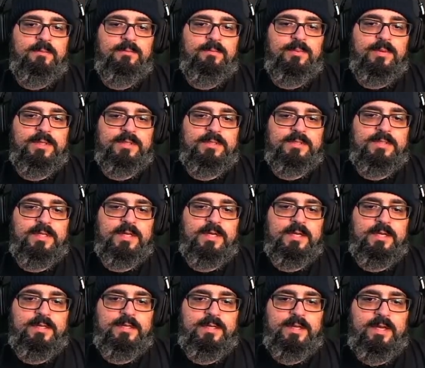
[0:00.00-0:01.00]

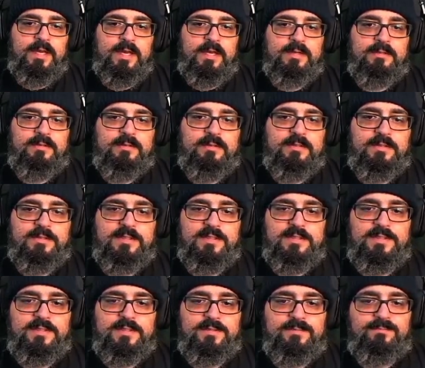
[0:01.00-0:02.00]
But yeah, this
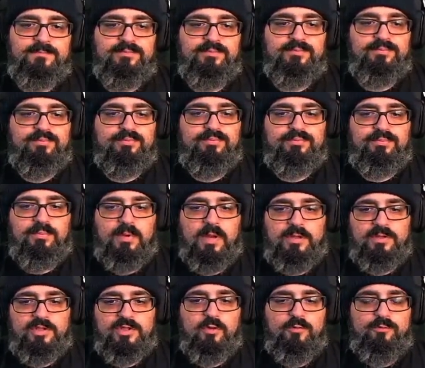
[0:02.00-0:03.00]
is
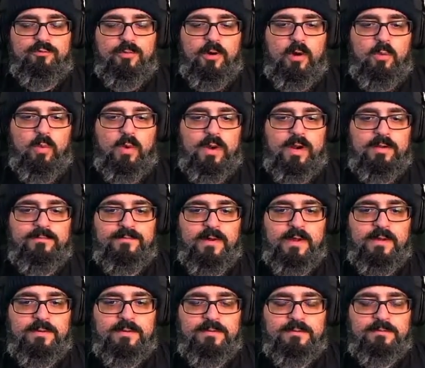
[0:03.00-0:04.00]
so far what I've
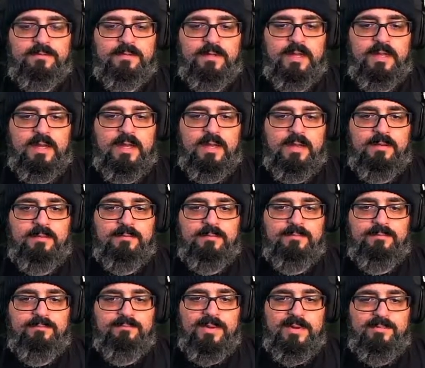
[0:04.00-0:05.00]
done.
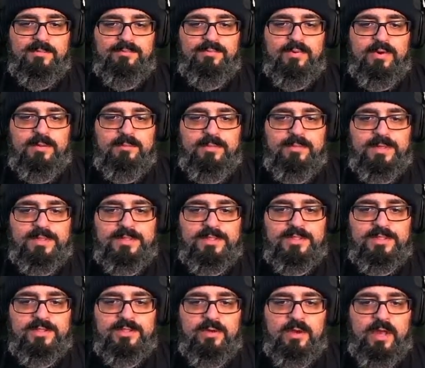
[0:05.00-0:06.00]
Been pretty busy,
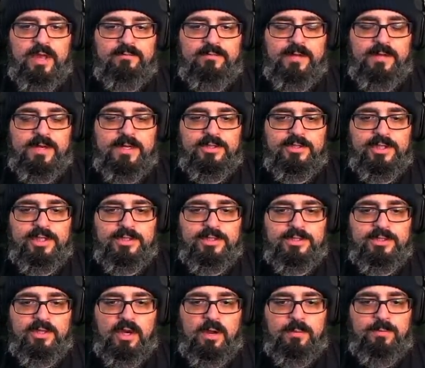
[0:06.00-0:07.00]
so I haven't had a chance
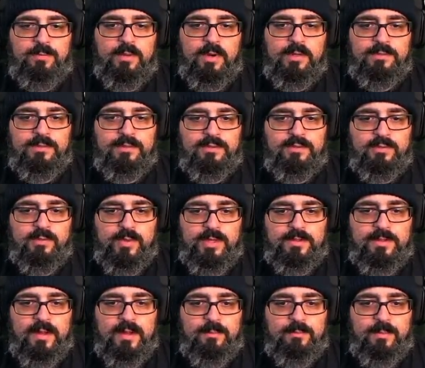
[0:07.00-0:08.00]
to hop on this
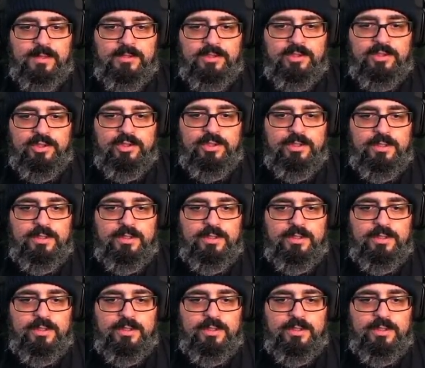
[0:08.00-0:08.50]
week that much.